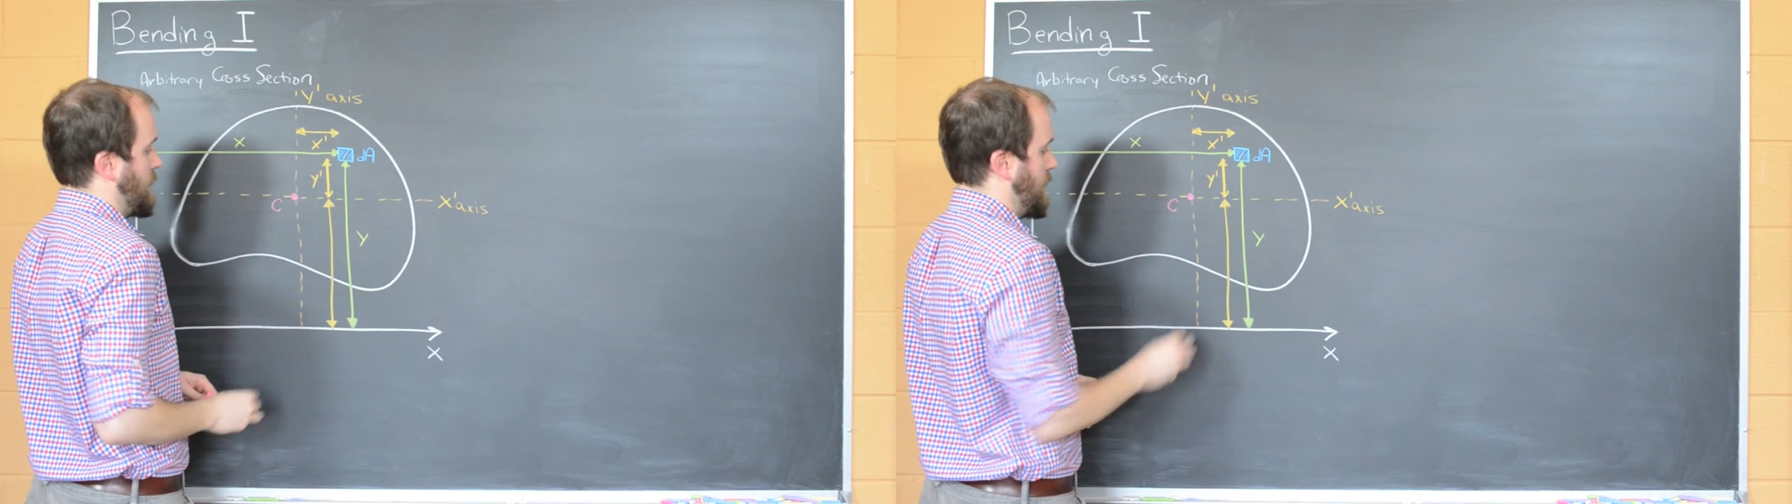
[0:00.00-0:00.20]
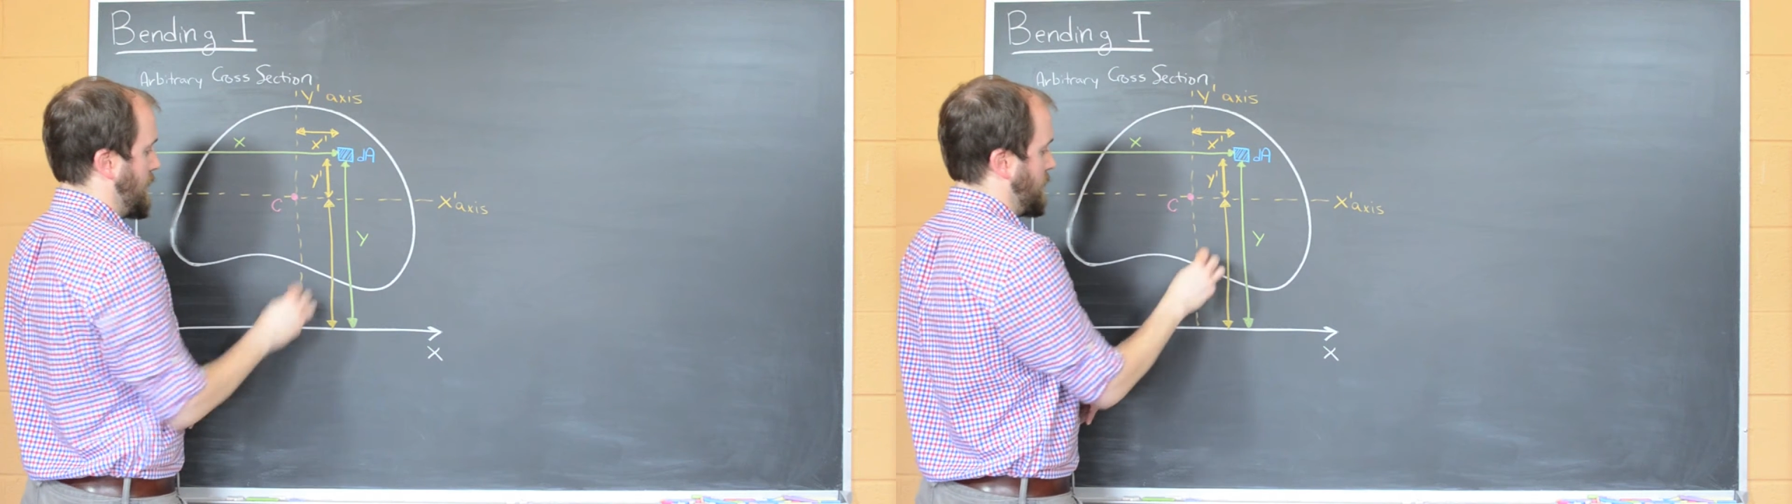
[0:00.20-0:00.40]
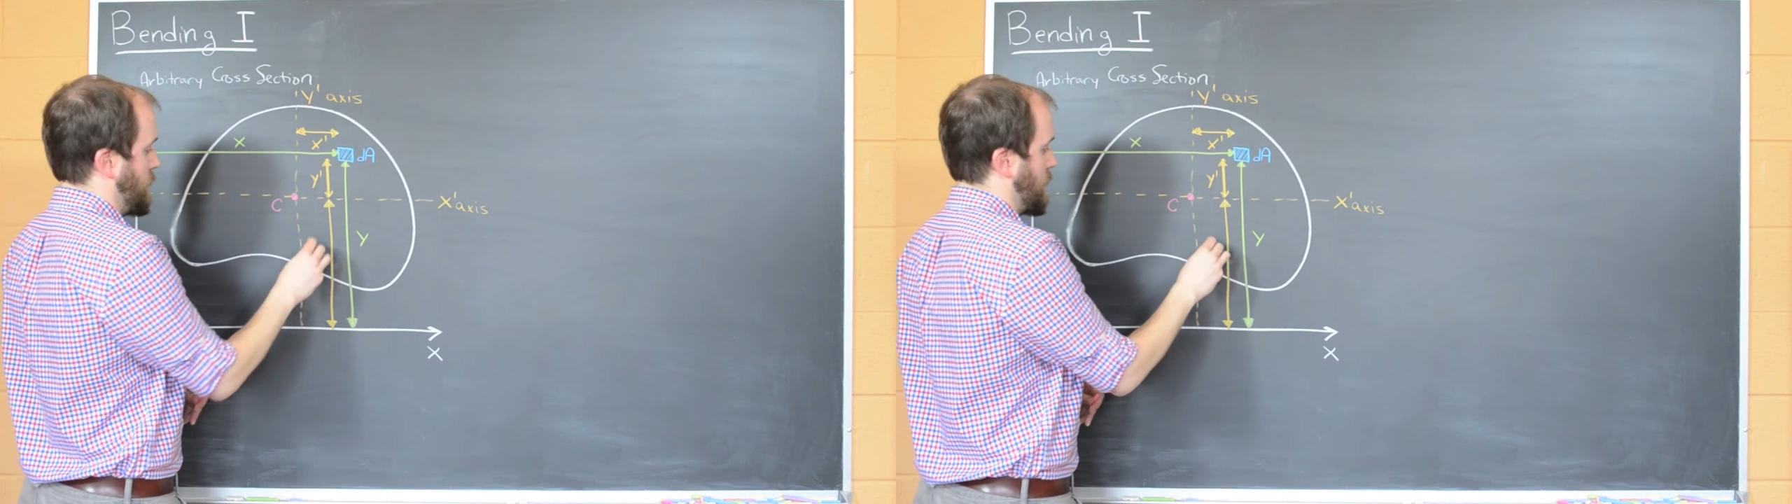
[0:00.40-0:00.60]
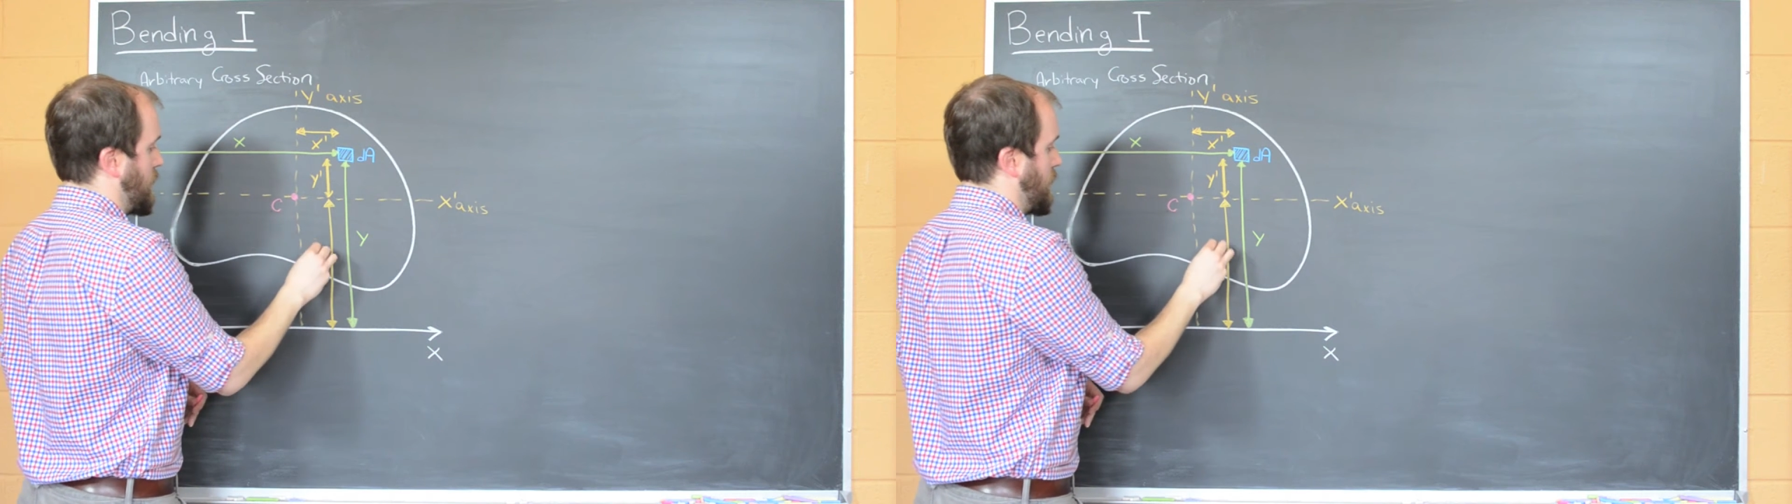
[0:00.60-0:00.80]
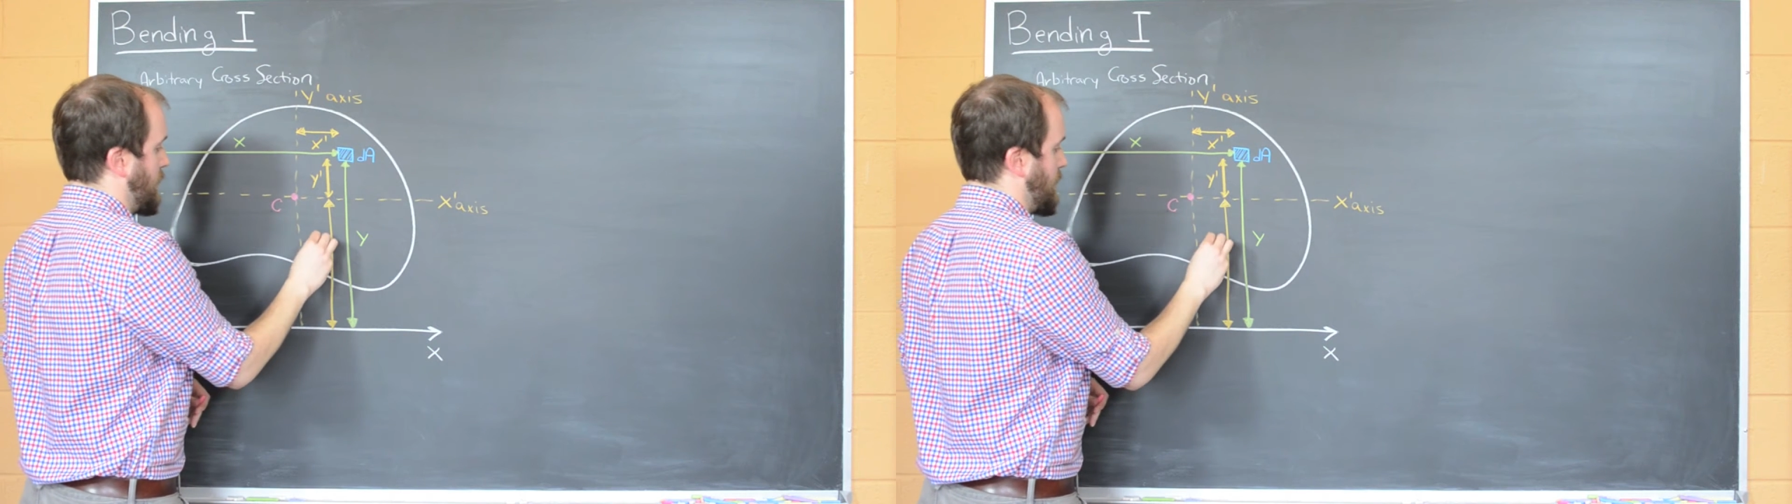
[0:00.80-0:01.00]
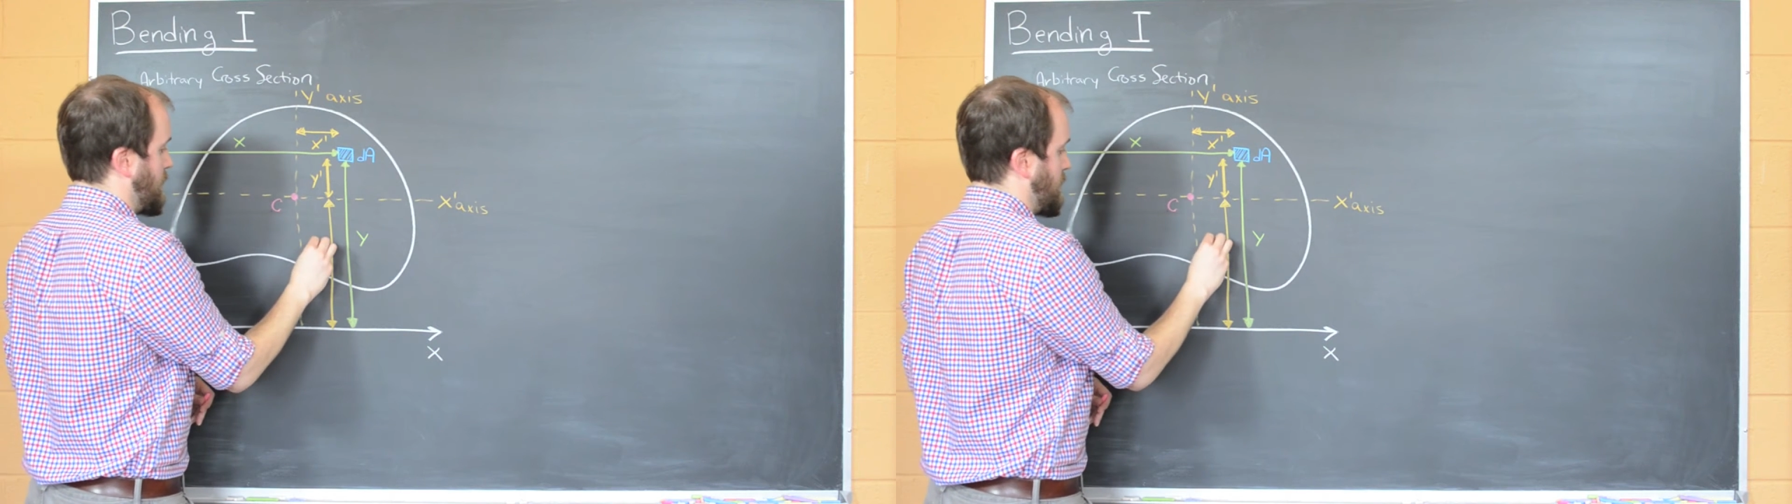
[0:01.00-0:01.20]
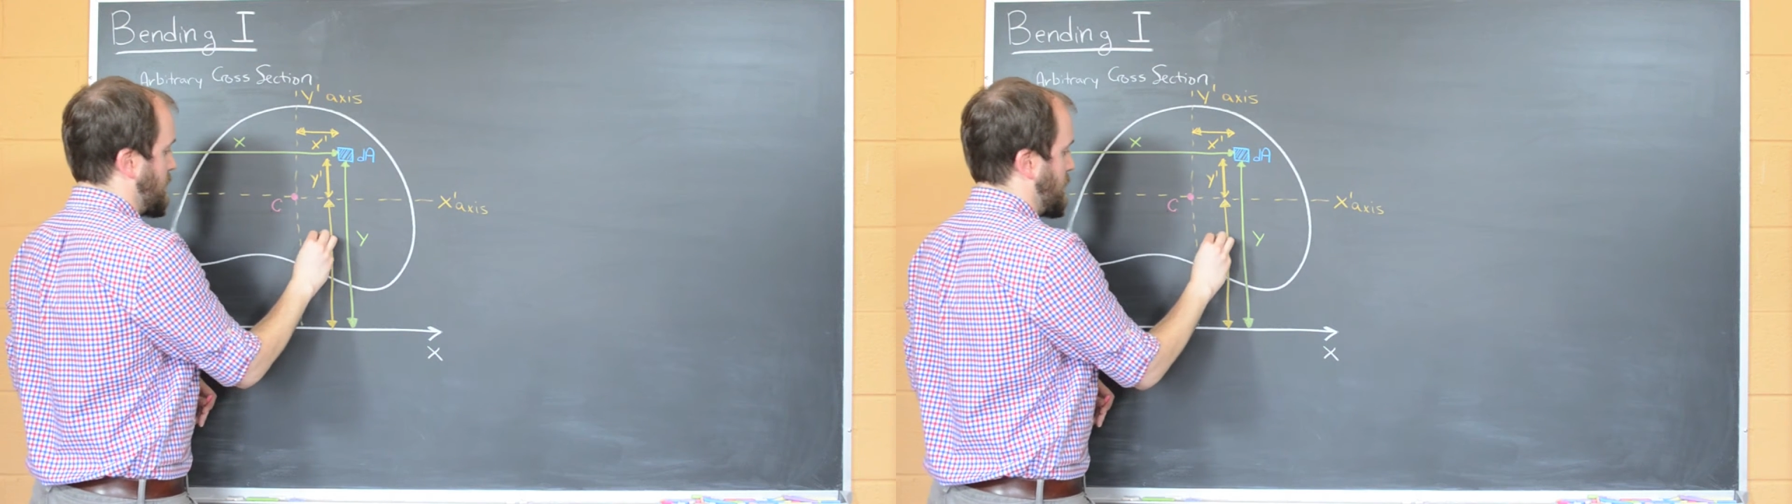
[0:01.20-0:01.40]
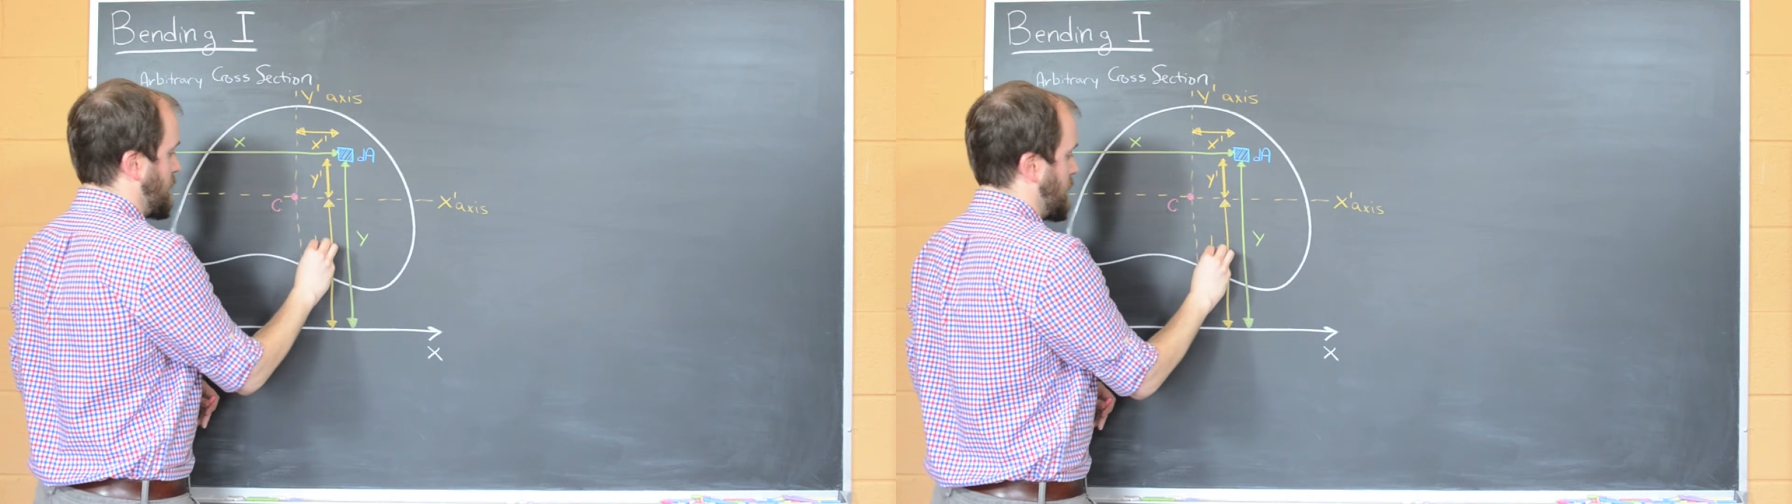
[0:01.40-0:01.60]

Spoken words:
And we'll call this